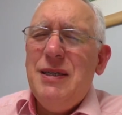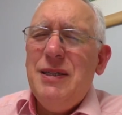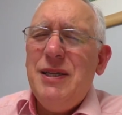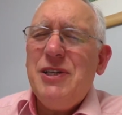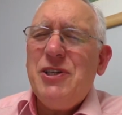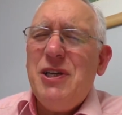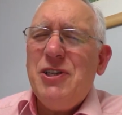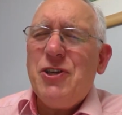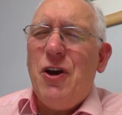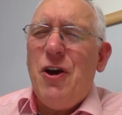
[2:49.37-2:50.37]
This
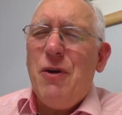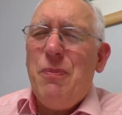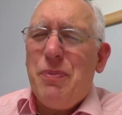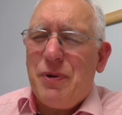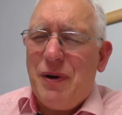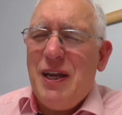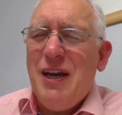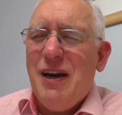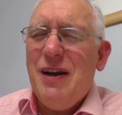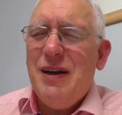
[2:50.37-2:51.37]
is our
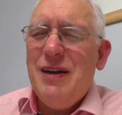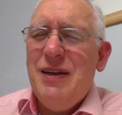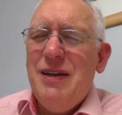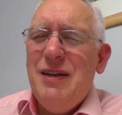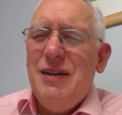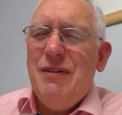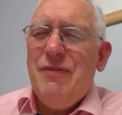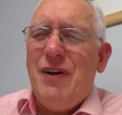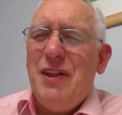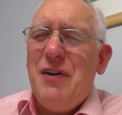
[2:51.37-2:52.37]
prayer,
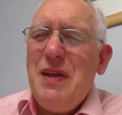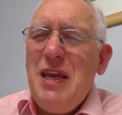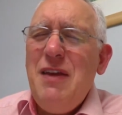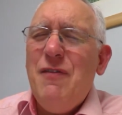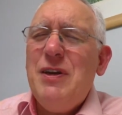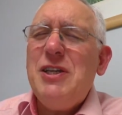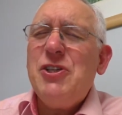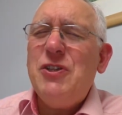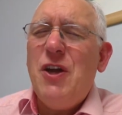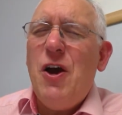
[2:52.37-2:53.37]
Father, even as
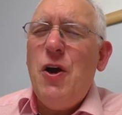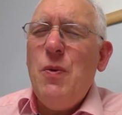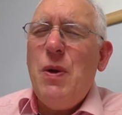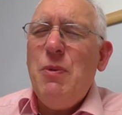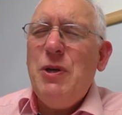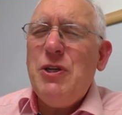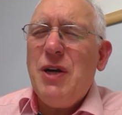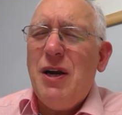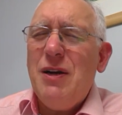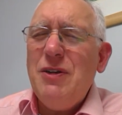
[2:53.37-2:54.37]
now we would
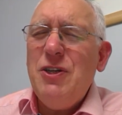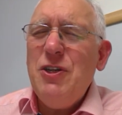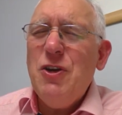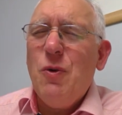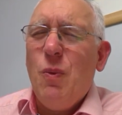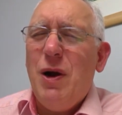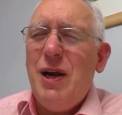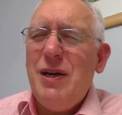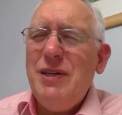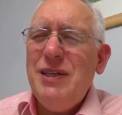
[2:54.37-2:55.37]
turn to your
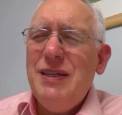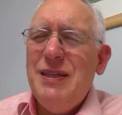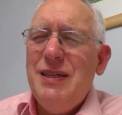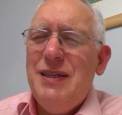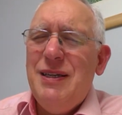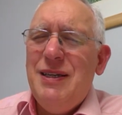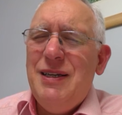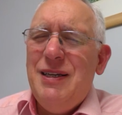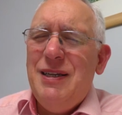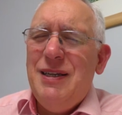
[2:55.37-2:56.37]
word,
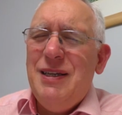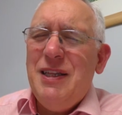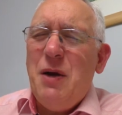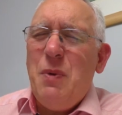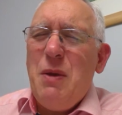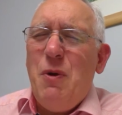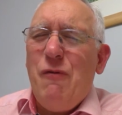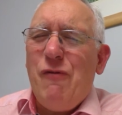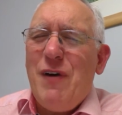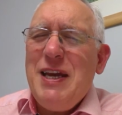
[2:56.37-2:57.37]
that we would
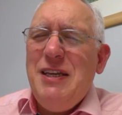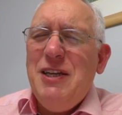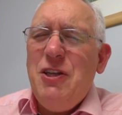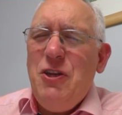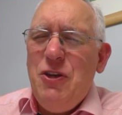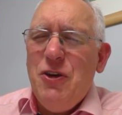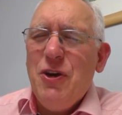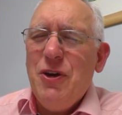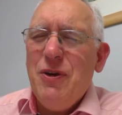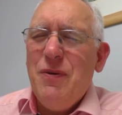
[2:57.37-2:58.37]
find in you
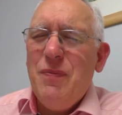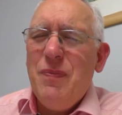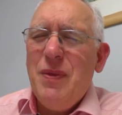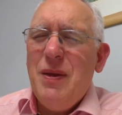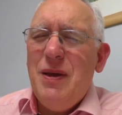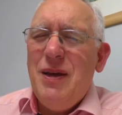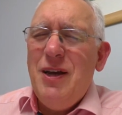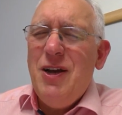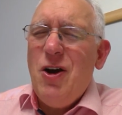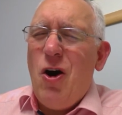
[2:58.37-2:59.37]

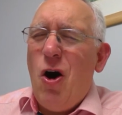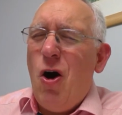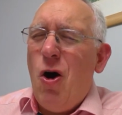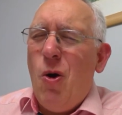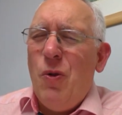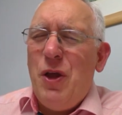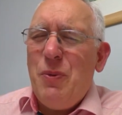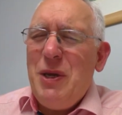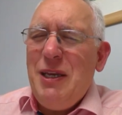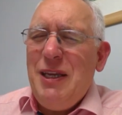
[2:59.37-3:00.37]
all that
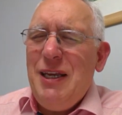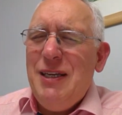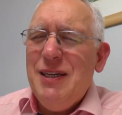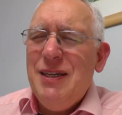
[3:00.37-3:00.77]
we need